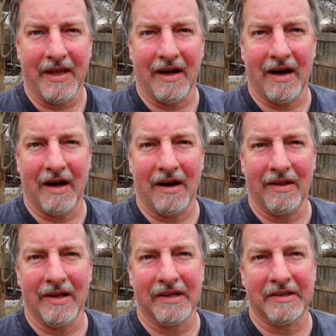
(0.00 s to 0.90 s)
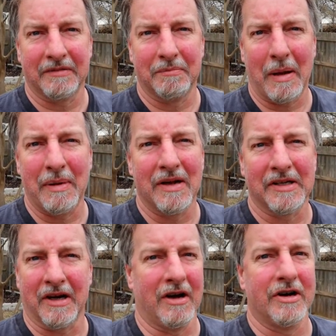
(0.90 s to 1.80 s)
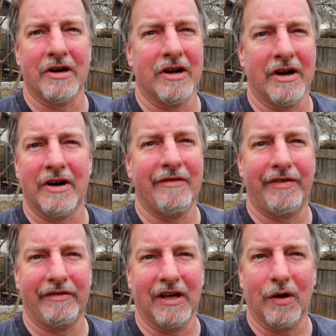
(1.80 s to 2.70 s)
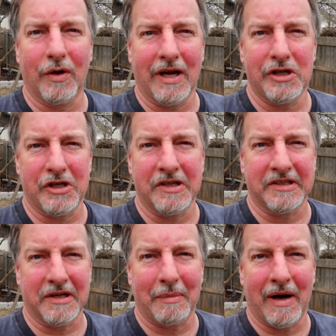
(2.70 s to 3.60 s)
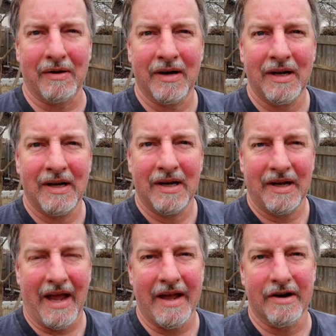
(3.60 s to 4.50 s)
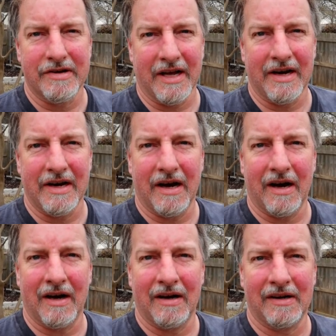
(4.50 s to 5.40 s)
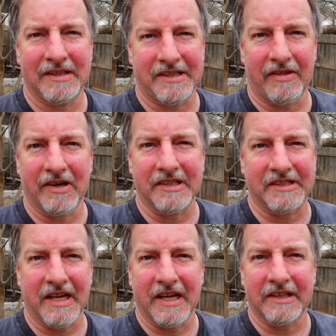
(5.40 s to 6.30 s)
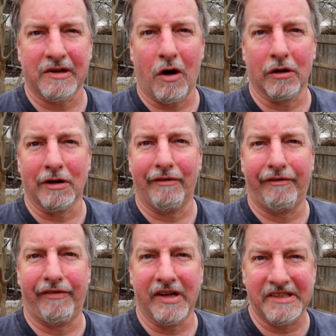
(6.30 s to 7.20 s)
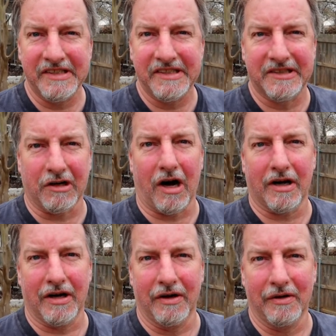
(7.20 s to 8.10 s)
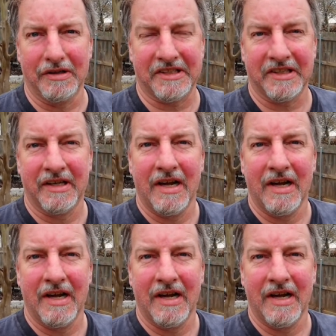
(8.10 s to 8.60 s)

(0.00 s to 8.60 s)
uh, that's maybe there's 100, 150 locations in about eight or 10 uh, southern states called Fuzzy's Tacos.